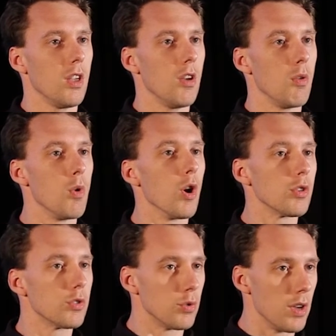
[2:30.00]
uh,
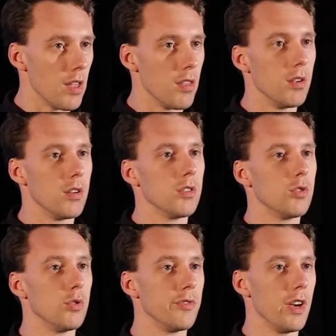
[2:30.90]
work together
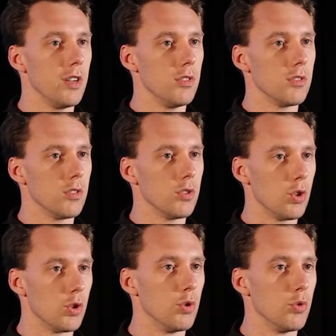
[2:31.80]
to find
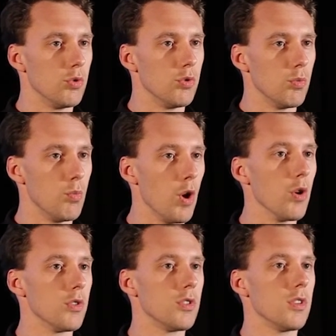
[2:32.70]
to good
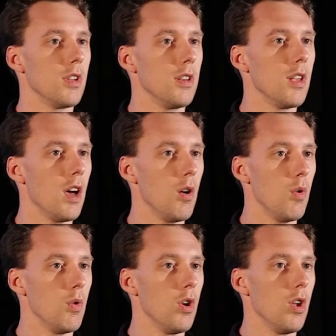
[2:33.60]
words and
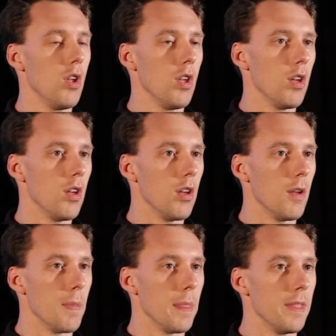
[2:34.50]
how
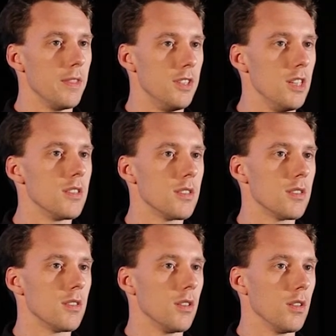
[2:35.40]
um,
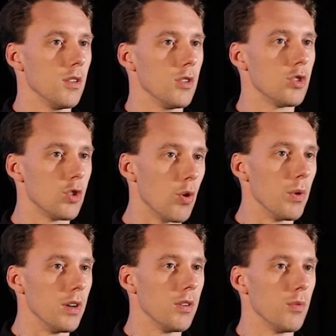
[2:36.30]
this uh,
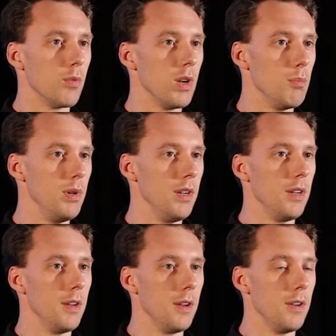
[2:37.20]
story will
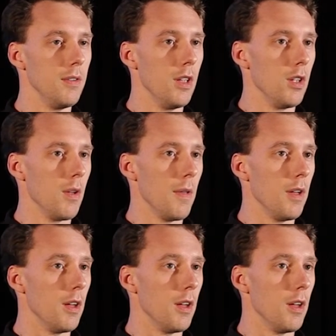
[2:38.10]
be uh,